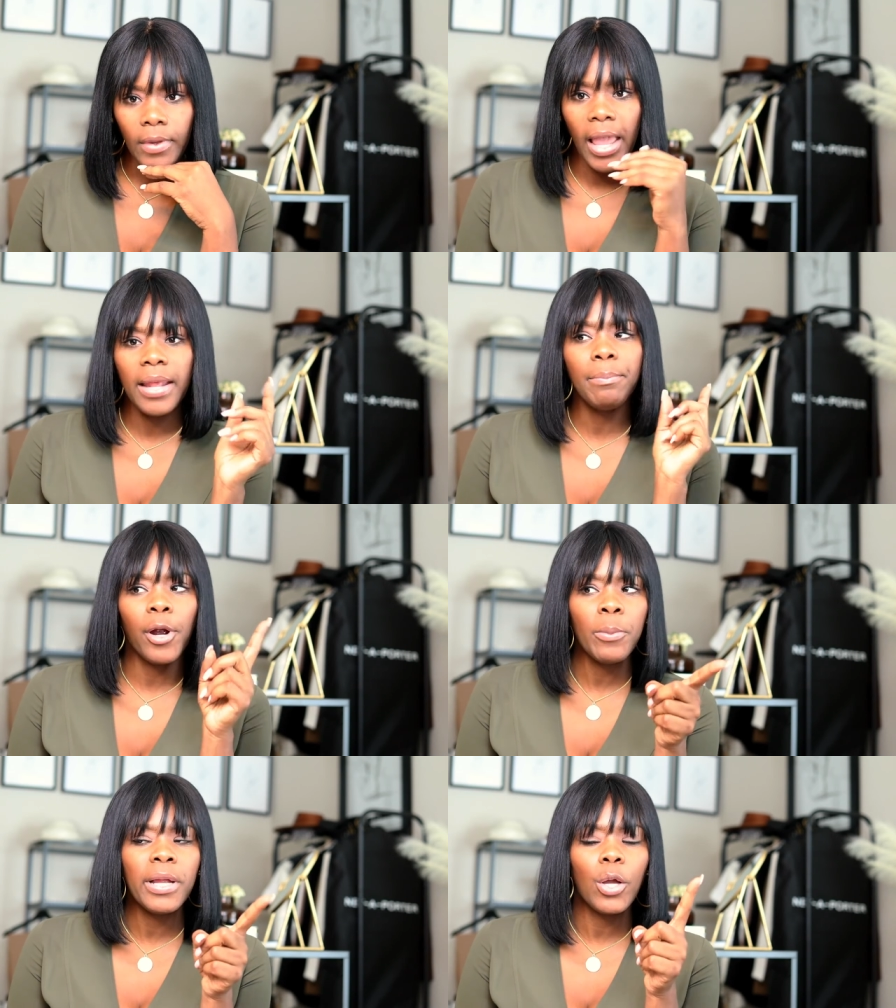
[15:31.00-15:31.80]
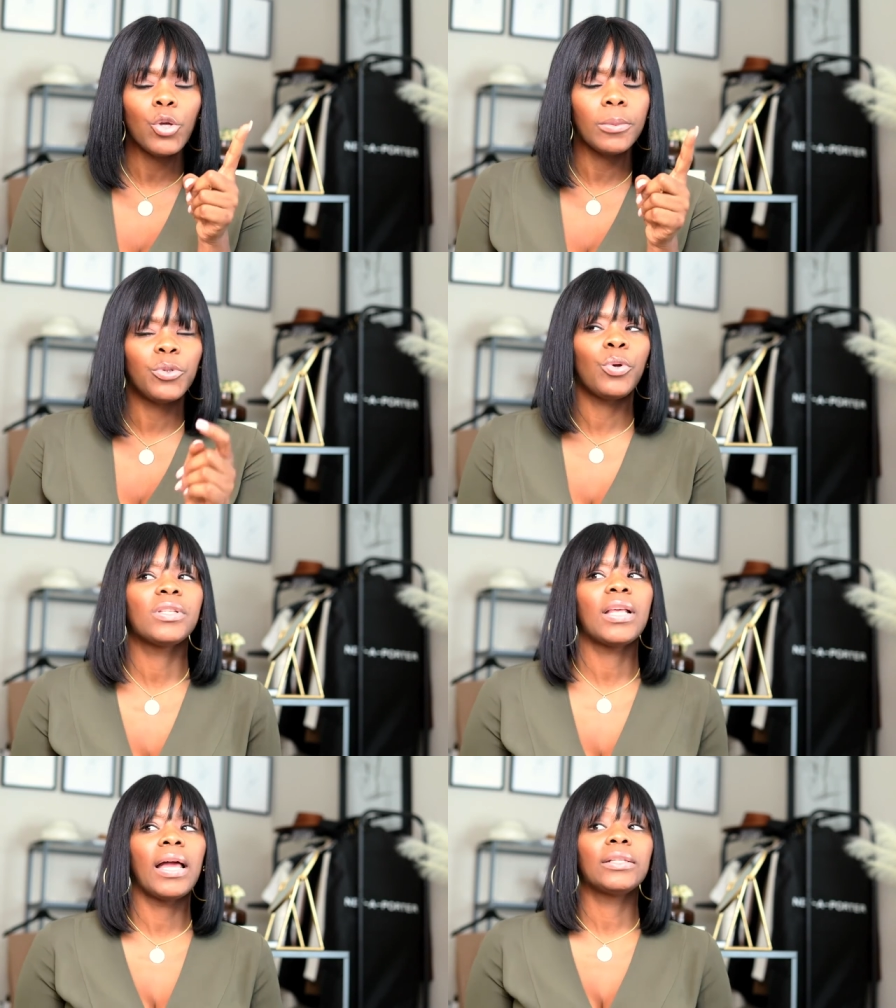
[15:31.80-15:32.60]
and berman goes up to a
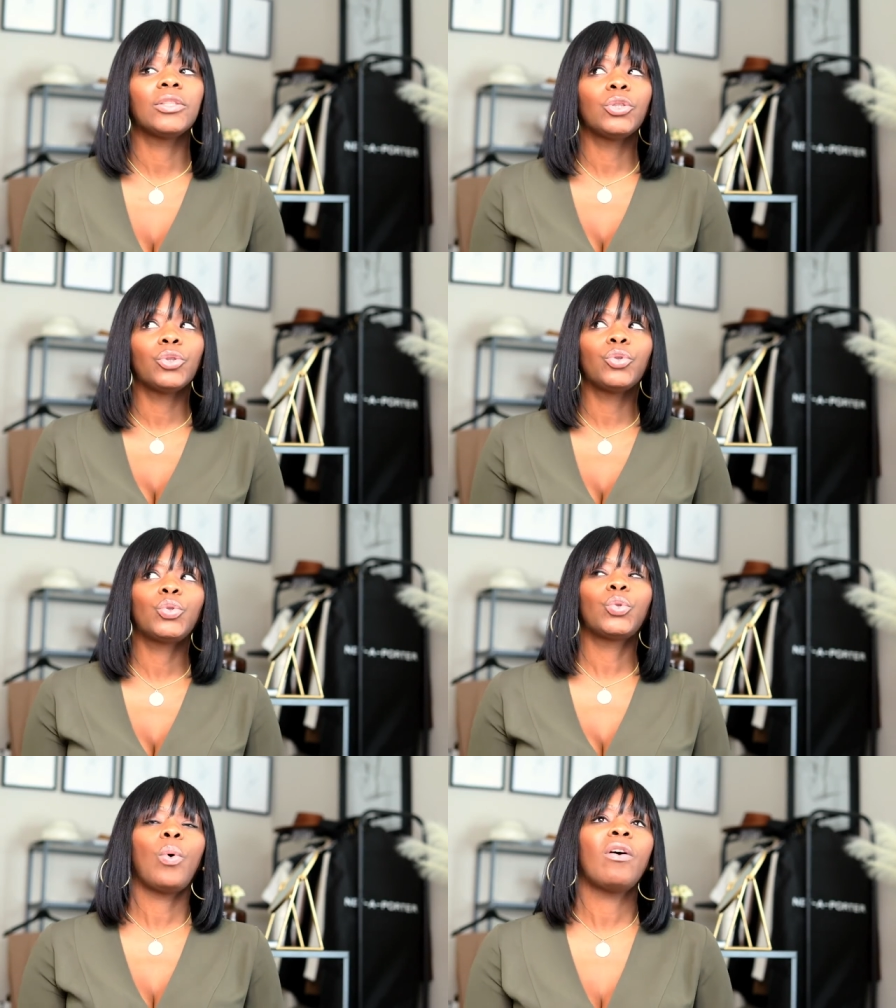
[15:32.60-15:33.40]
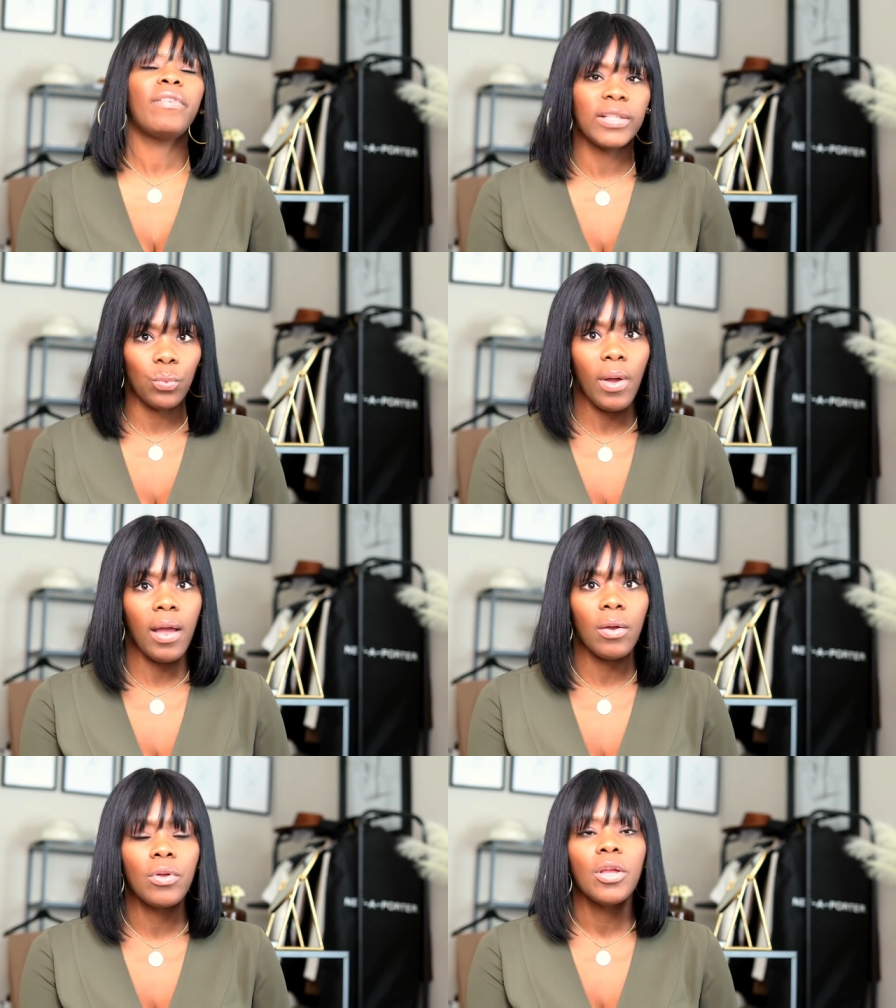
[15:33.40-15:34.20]
size 12 as
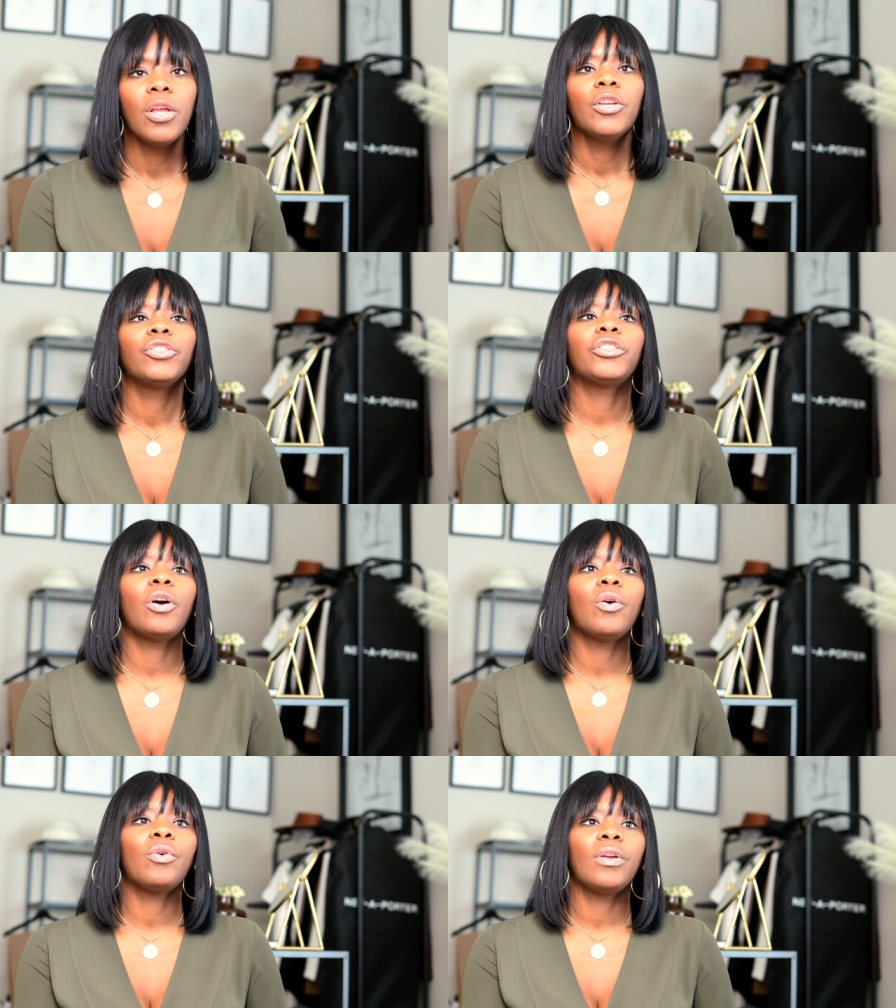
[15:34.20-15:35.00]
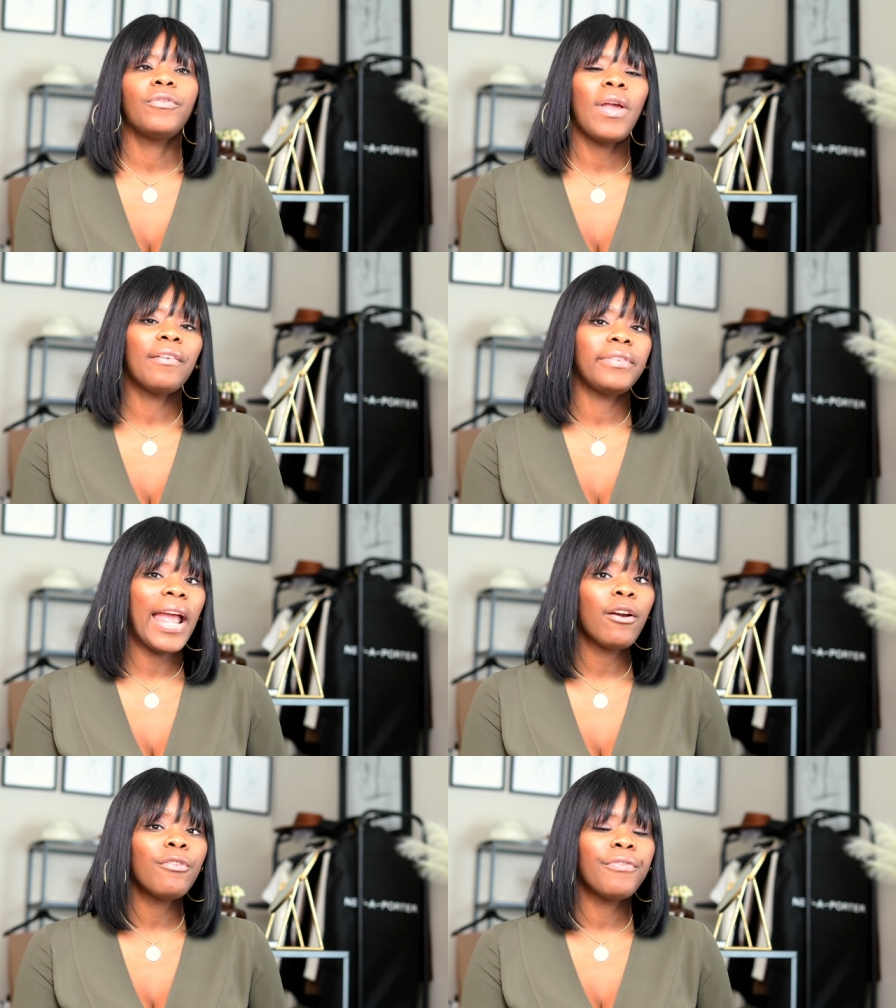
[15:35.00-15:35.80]
well so if you have
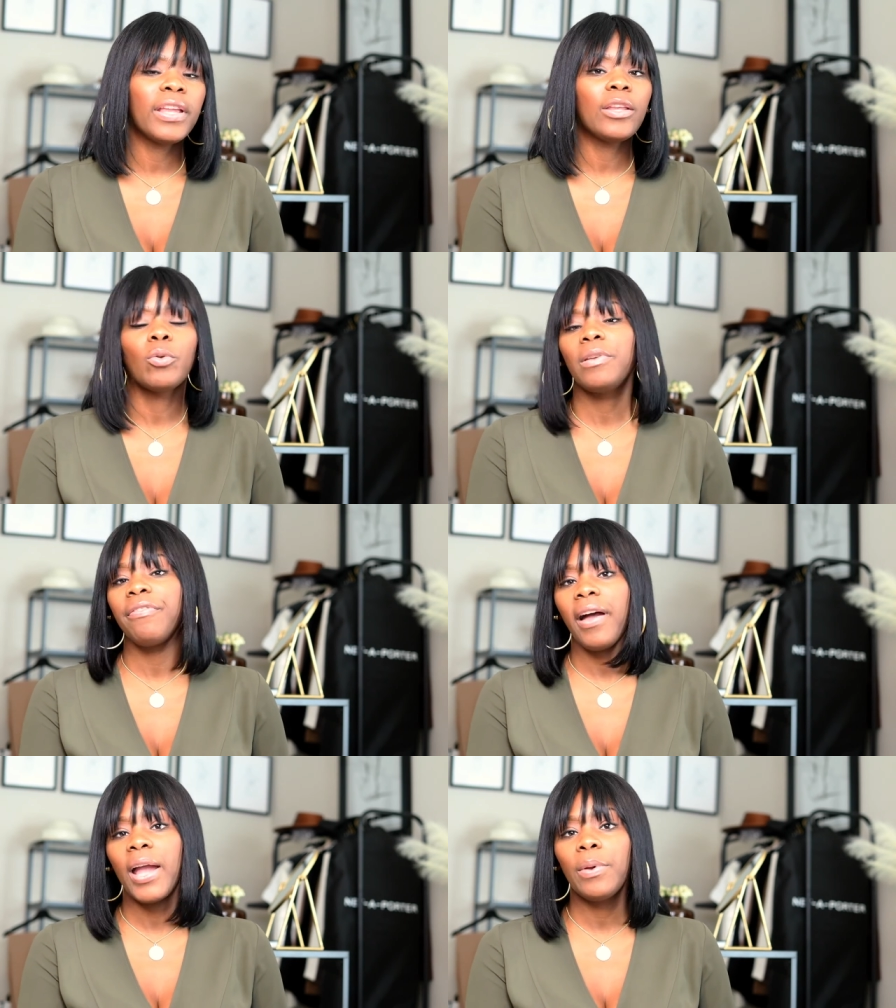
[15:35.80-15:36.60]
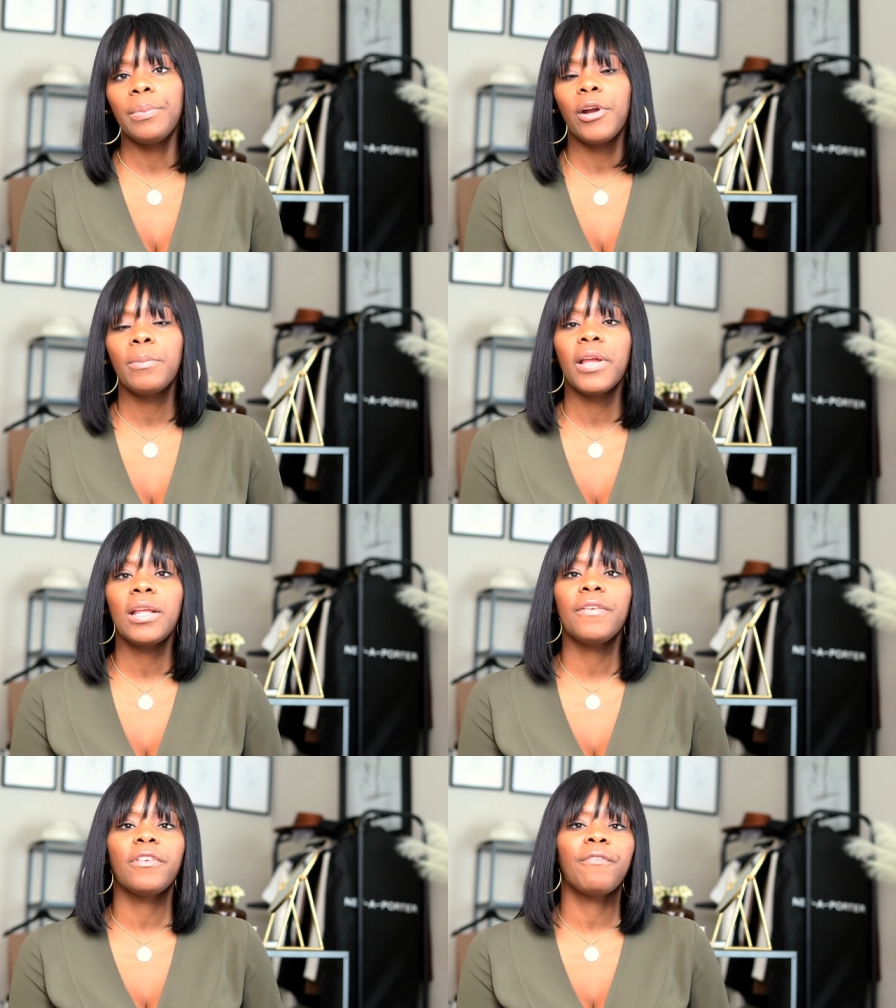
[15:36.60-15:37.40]
narrow feet, you'll be fine with
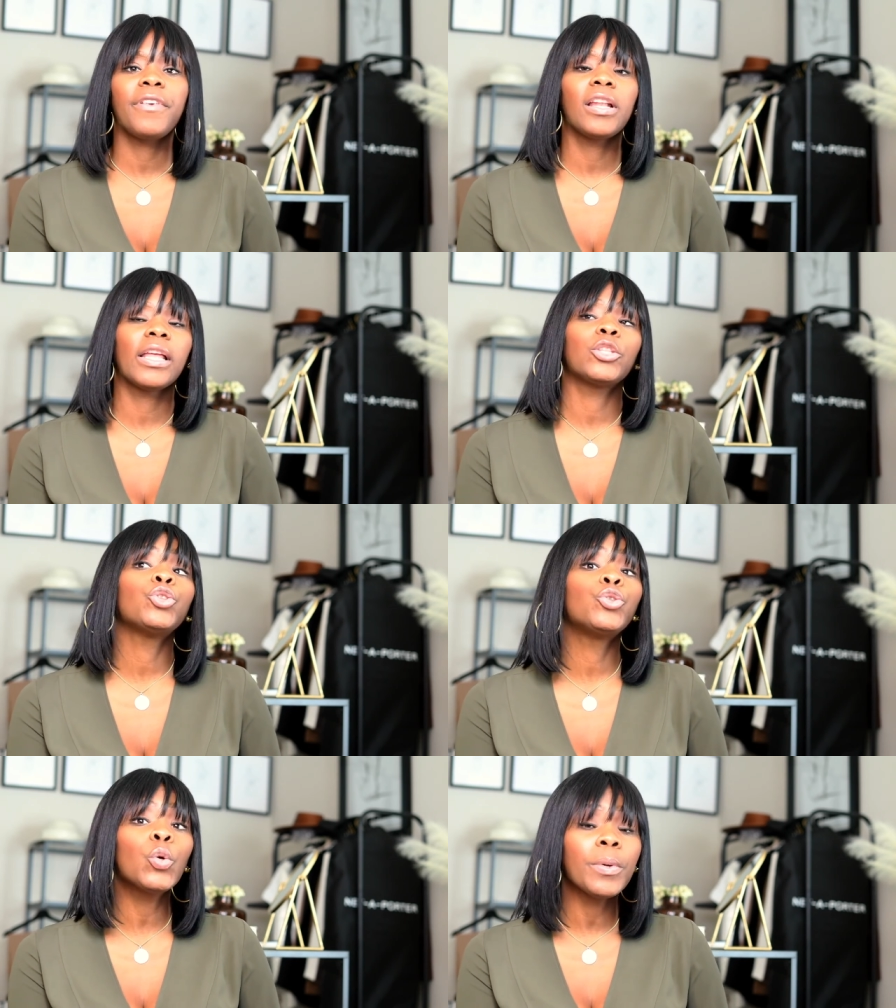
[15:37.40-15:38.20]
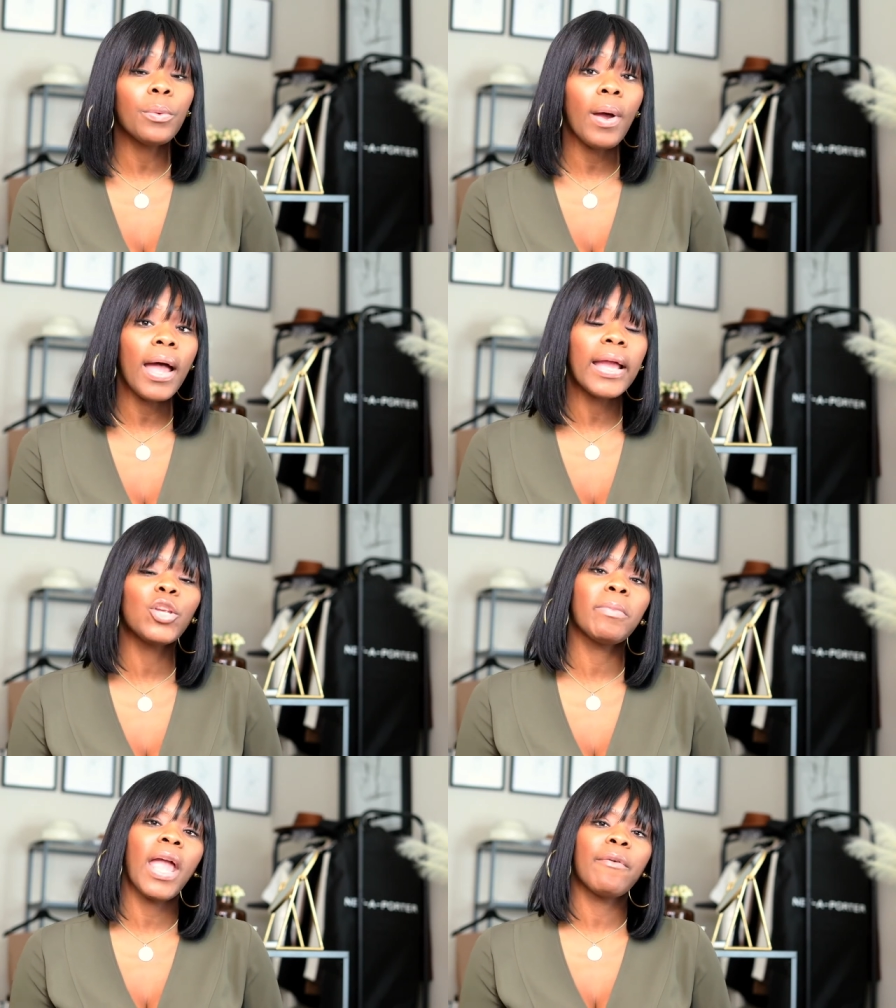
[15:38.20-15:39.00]
Burman. If your feet are like super wide,
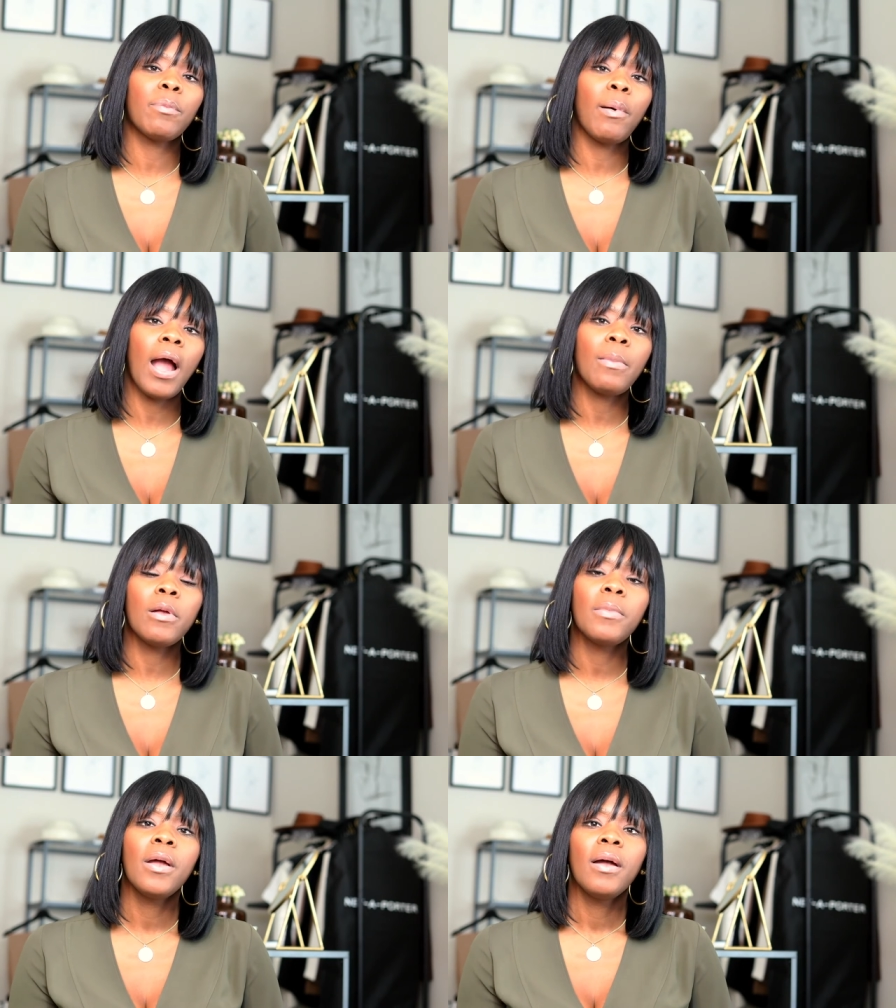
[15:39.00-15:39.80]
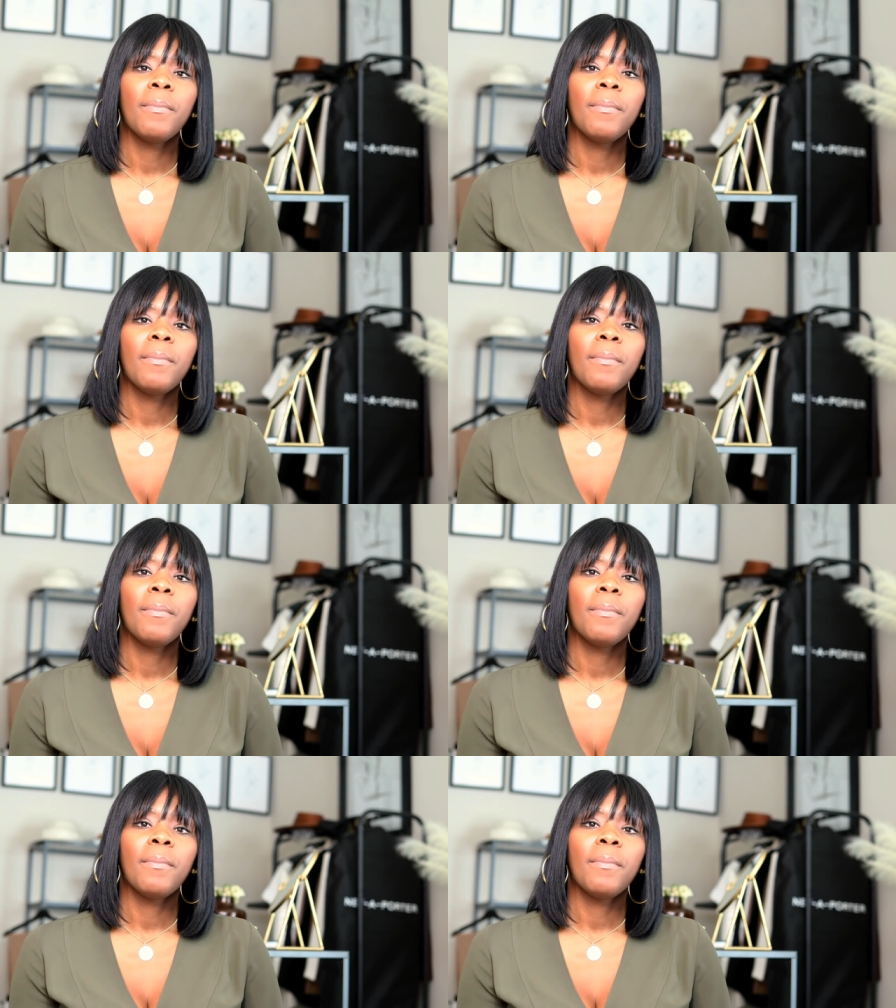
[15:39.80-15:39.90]
you may have a problem.